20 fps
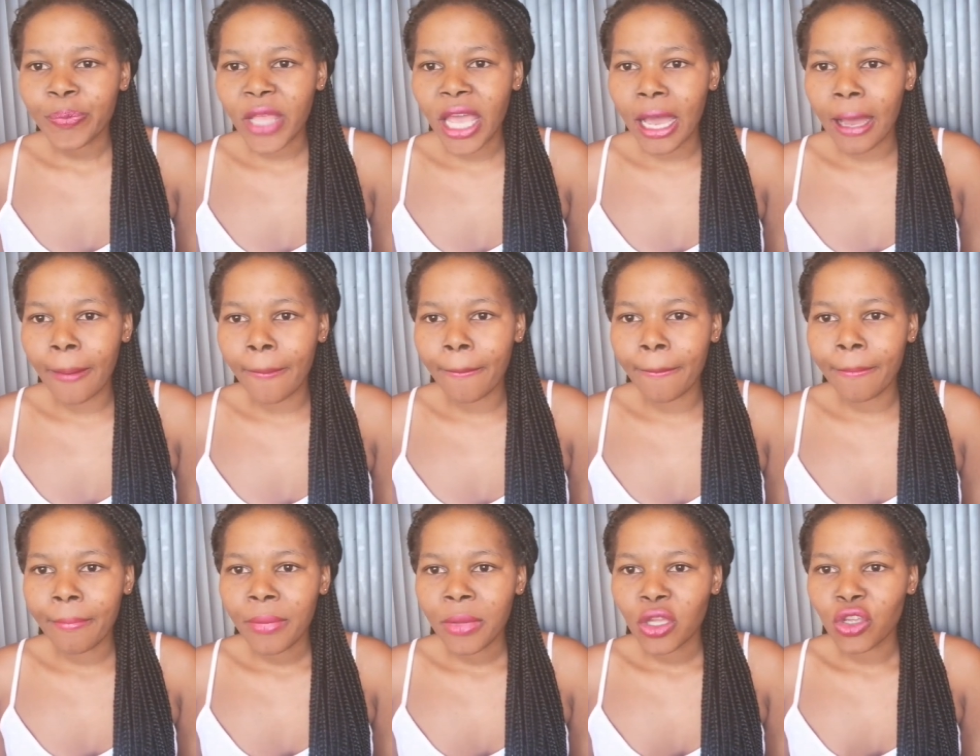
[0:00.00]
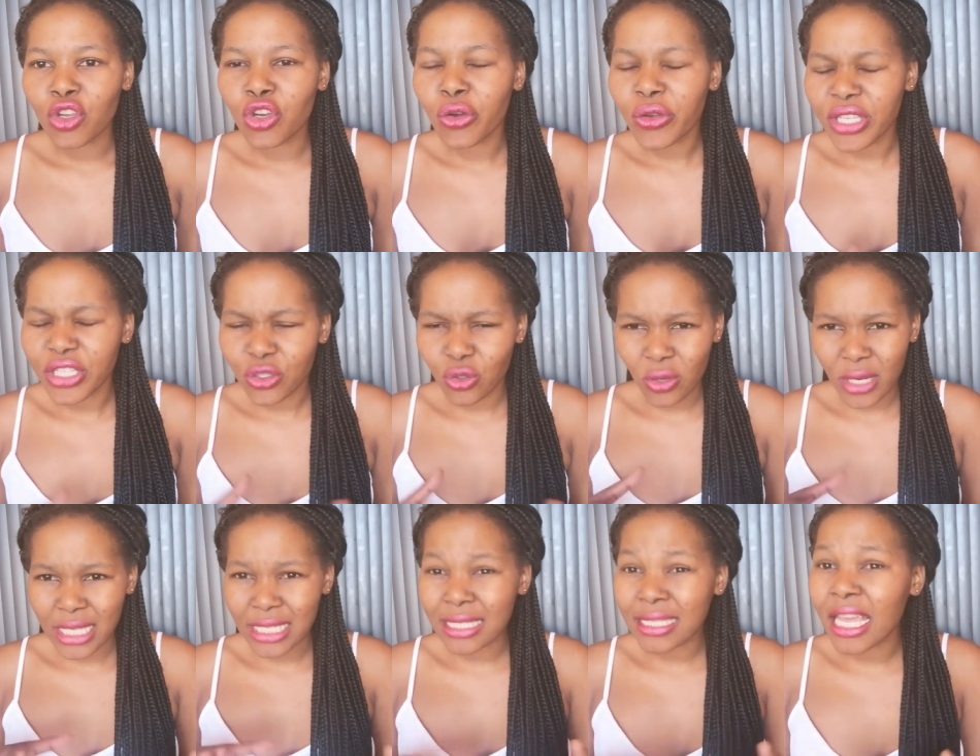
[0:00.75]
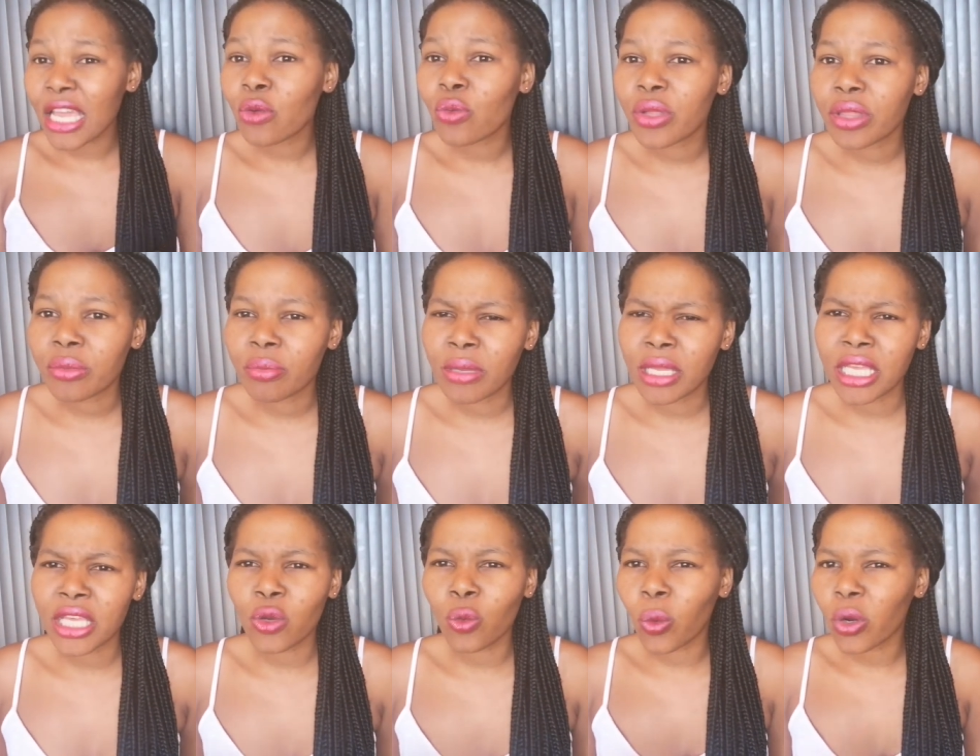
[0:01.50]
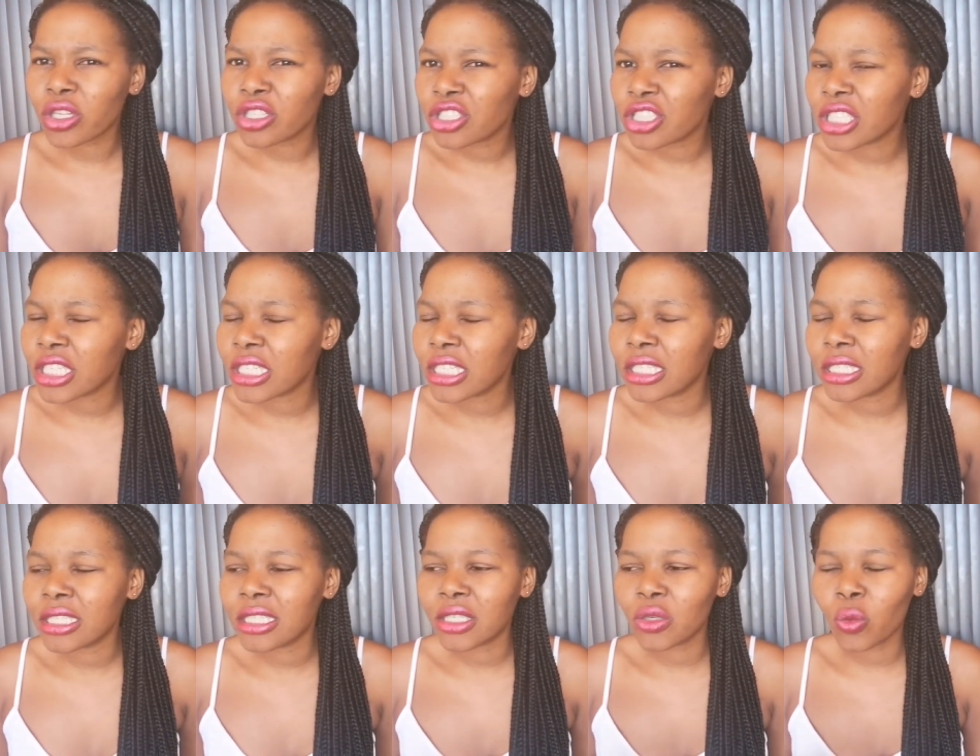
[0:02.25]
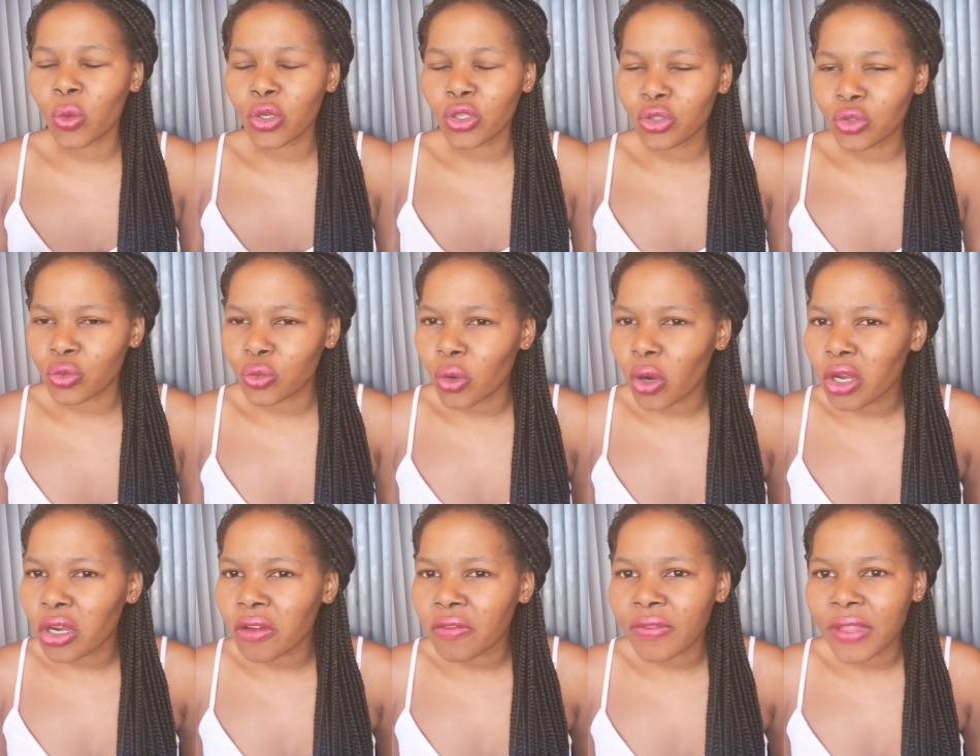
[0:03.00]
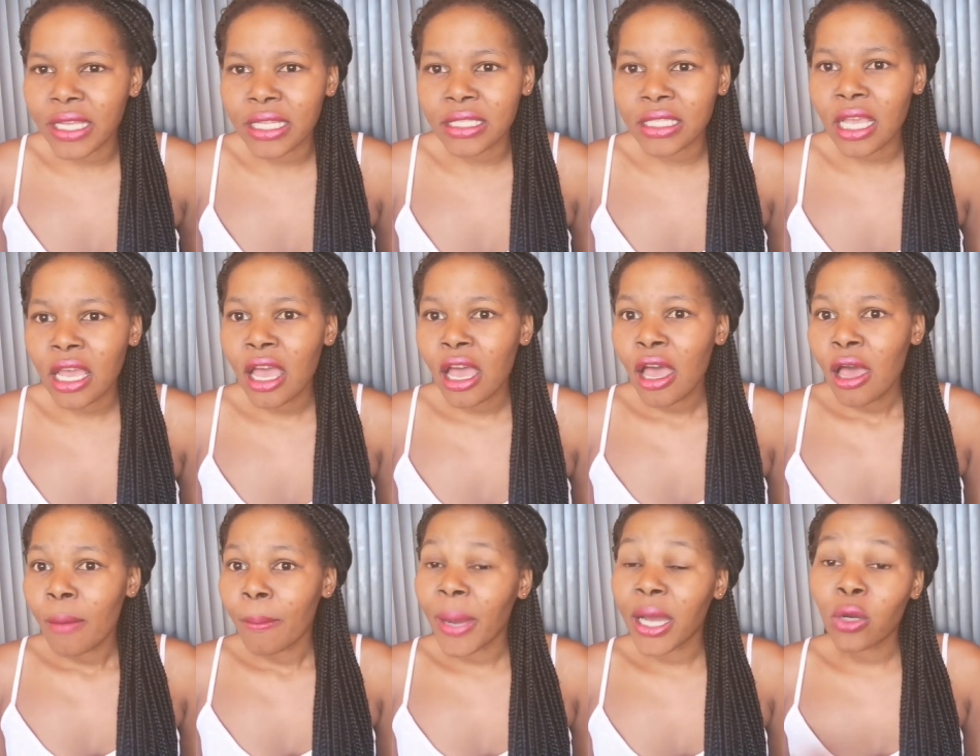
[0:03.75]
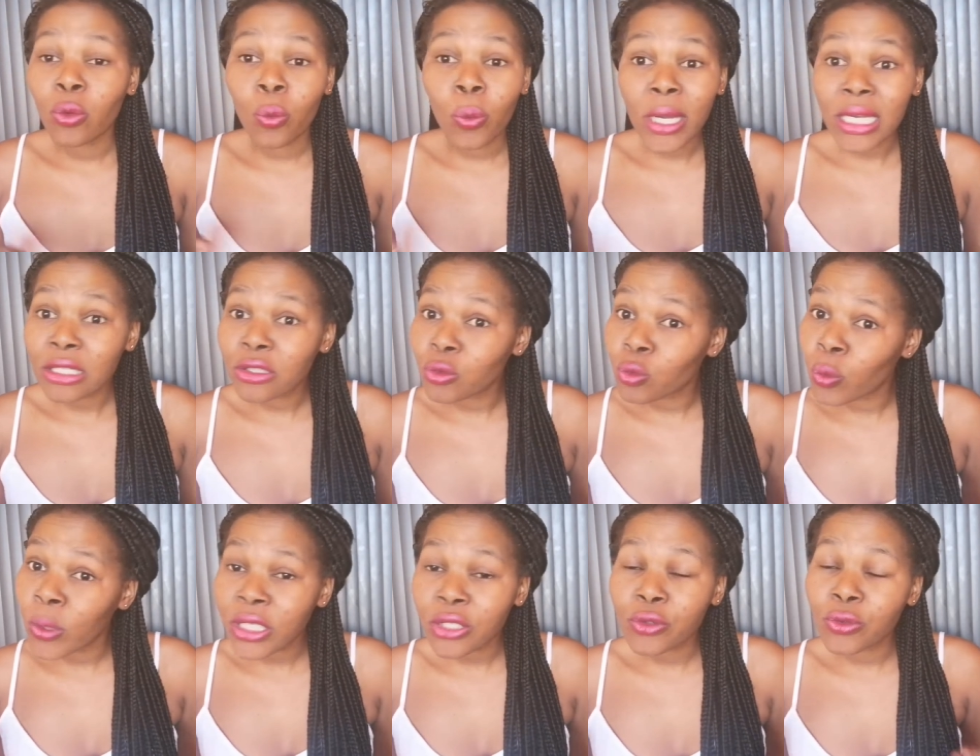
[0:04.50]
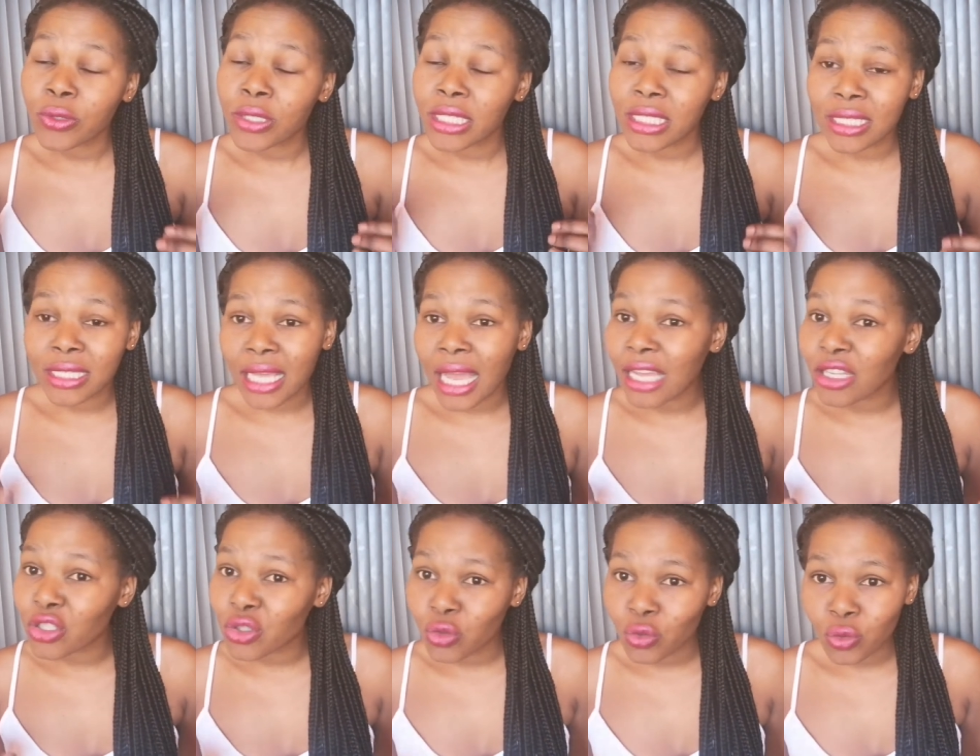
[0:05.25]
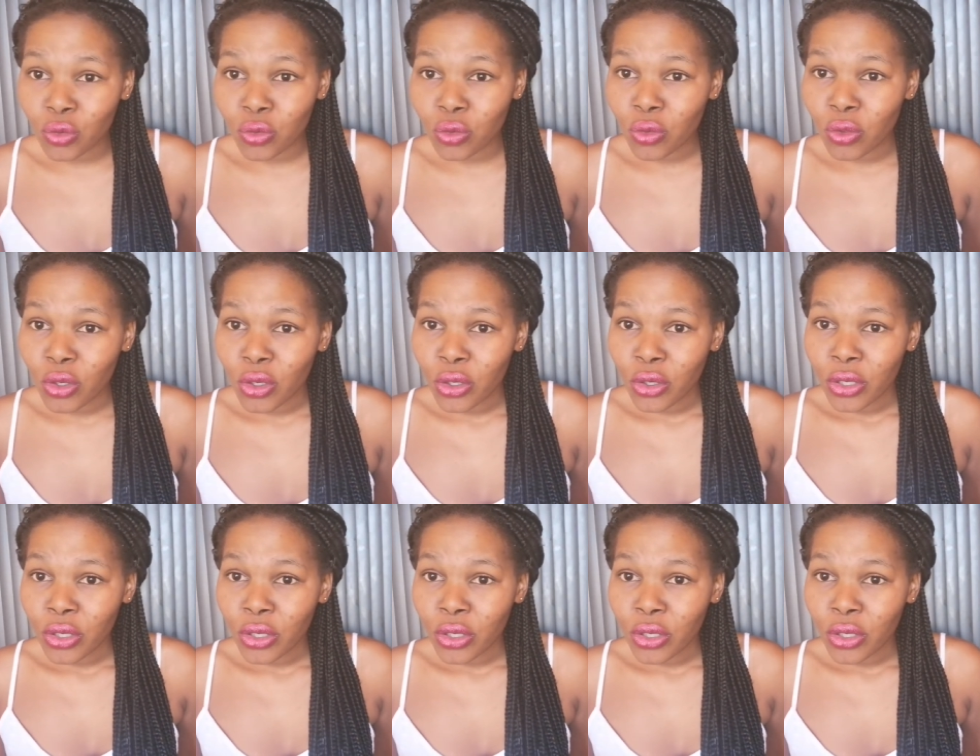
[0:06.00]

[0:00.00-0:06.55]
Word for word: um you know he's gonna stay with me he won't cheat he won't do all of that but what what do these guys do